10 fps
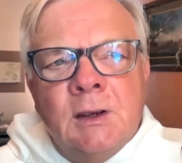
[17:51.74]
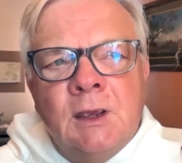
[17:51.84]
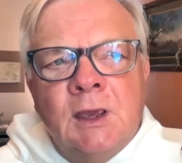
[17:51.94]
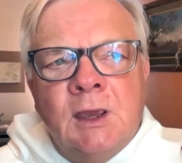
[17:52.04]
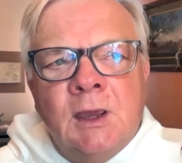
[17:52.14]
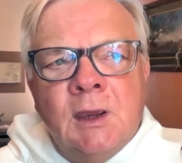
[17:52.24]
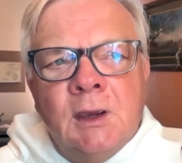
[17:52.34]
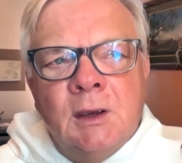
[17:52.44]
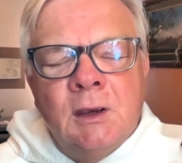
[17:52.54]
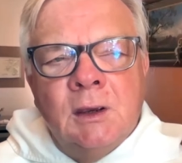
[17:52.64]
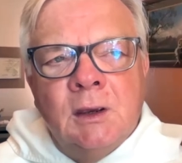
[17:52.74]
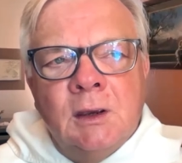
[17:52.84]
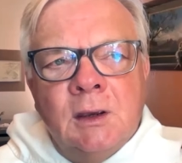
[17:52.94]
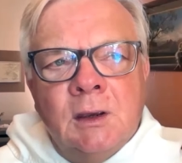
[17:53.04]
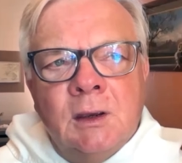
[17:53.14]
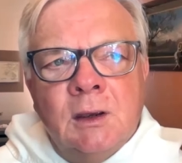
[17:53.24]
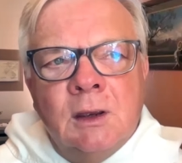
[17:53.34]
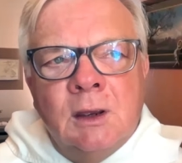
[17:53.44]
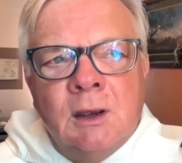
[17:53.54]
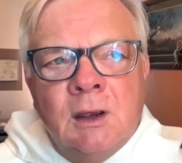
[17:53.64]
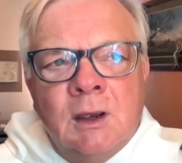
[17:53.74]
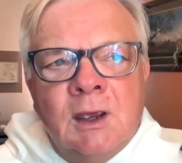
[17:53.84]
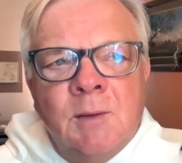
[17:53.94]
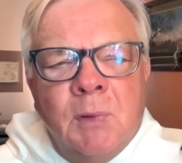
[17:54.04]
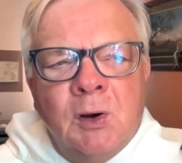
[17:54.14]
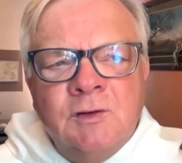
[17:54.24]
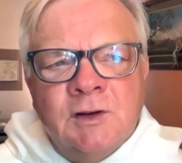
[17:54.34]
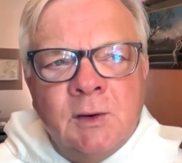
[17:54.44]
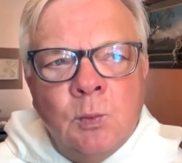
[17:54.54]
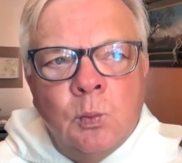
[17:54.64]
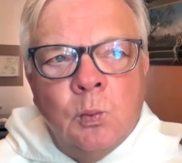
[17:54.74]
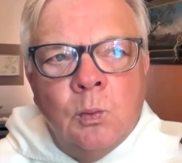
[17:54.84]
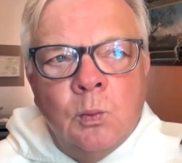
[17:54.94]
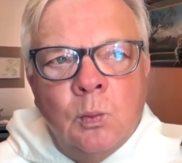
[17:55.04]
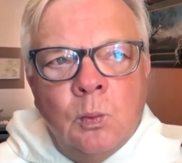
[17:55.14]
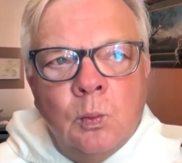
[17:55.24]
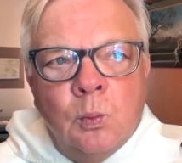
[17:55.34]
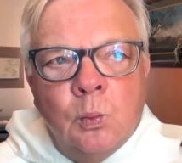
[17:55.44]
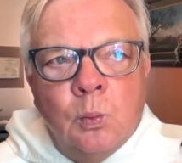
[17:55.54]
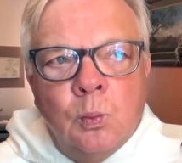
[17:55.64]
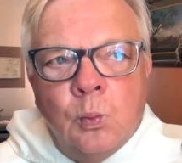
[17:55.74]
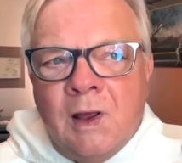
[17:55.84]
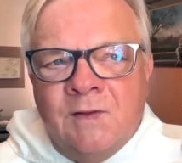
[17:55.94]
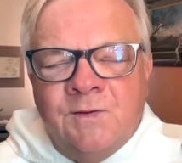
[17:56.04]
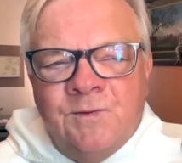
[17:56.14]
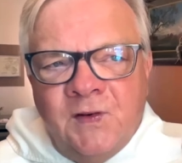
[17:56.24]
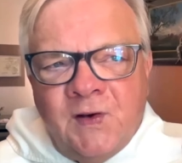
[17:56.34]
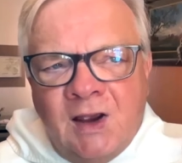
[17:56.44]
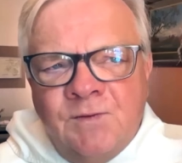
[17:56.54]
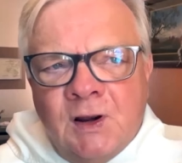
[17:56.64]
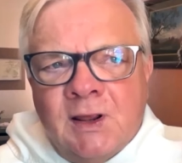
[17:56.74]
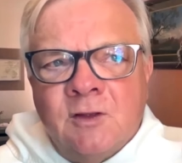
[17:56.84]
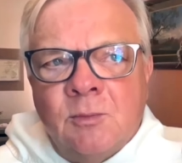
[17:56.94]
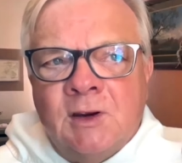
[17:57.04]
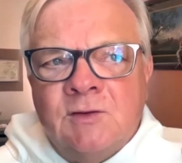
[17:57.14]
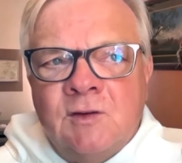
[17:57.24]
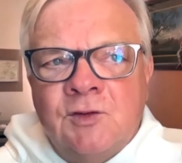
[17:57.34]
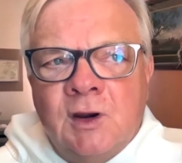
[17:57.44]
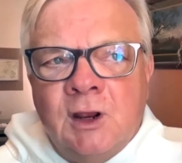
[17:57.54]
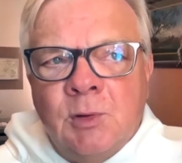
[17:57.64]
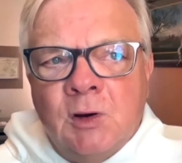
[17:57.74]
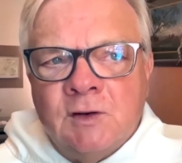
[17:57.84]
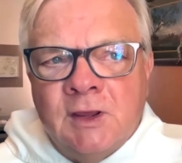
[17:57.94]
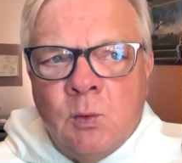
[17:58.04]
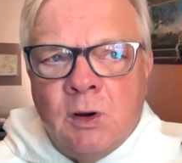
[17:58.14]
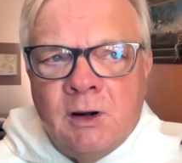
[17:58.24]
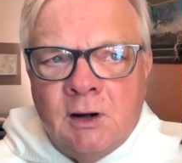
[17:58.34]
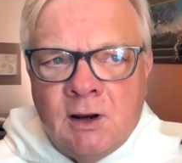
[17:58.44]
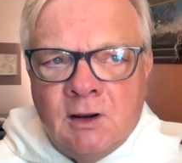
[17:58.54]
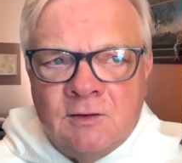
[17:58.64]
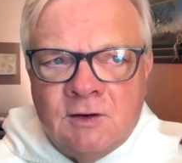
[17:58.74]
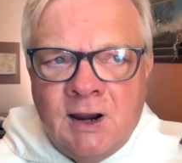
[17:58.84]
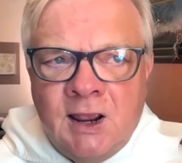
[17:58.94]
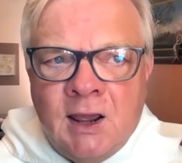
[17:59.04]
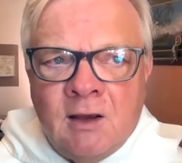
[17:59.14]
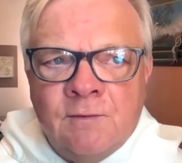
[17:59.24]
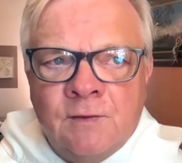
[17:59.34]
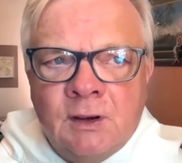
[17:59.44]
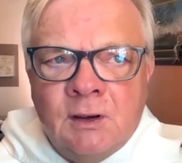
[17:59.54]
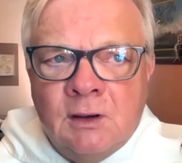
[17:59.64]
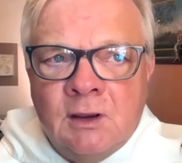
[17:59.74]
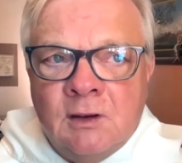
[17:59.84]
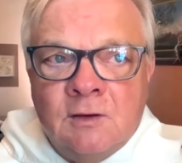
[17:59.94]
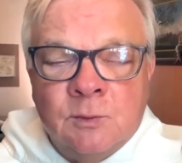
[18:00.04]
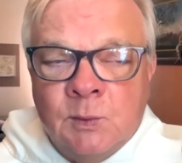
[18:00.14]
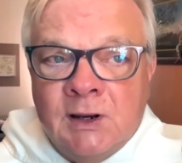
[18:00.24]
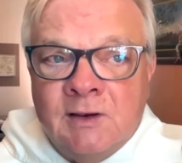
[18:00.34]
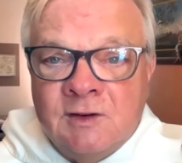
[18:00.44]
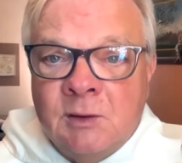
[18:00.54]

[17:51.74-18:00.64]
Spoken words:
He mostly, I feel like the message that he mostly wanted us to have is really